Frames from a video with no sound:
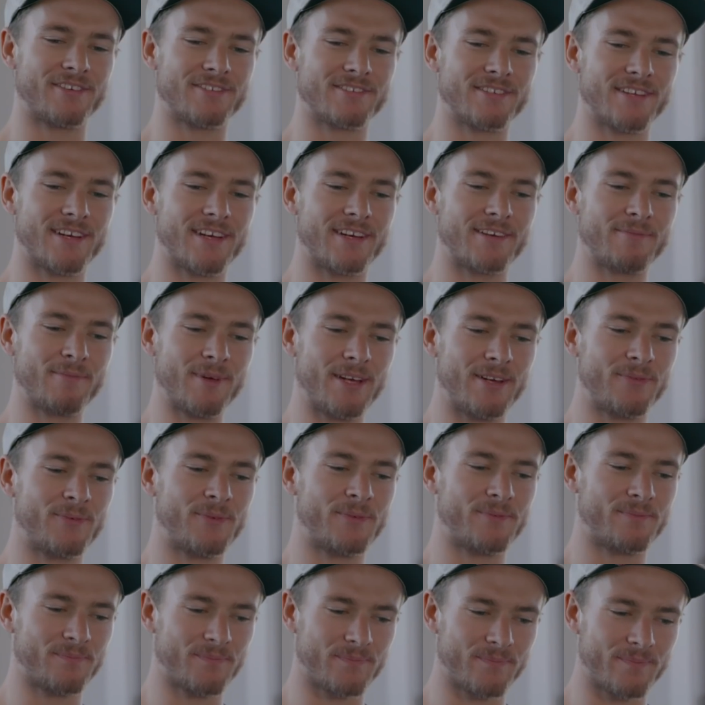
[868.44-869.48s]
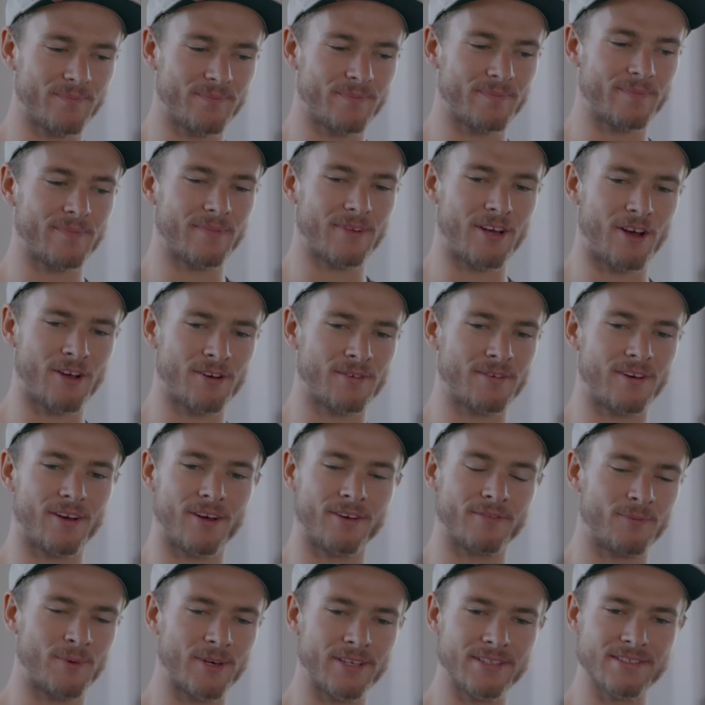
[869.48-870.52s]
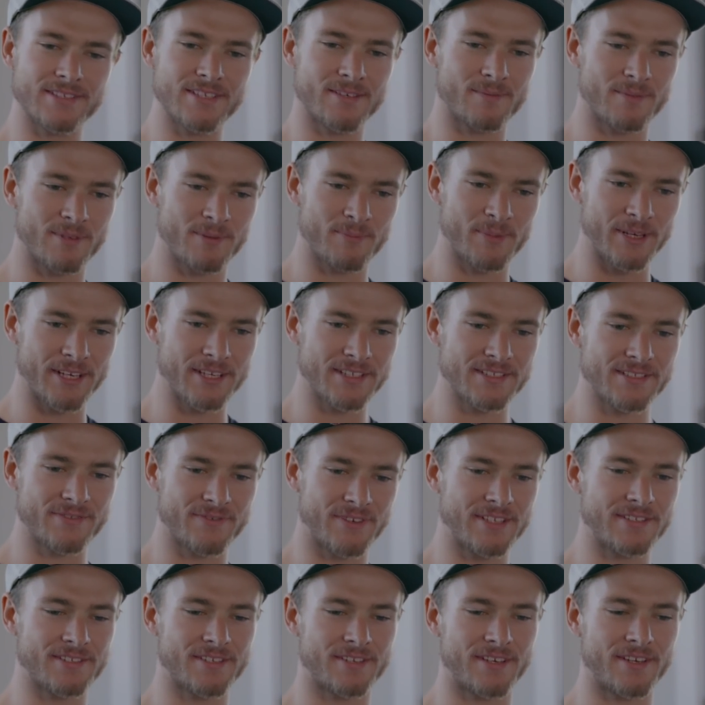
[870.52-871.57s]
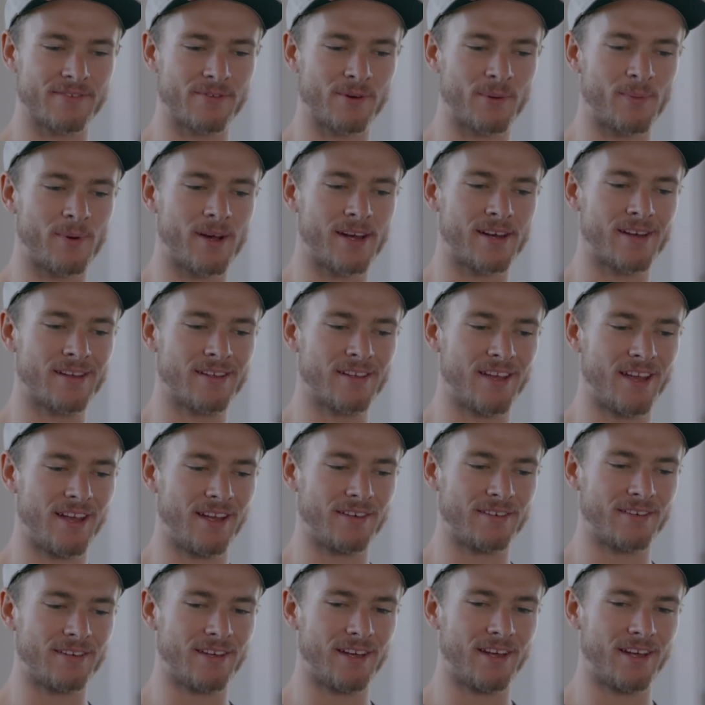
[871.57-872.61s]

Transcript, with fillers: I was like, man, I'd, I'd win some of the biggest events I'd ever won and, and,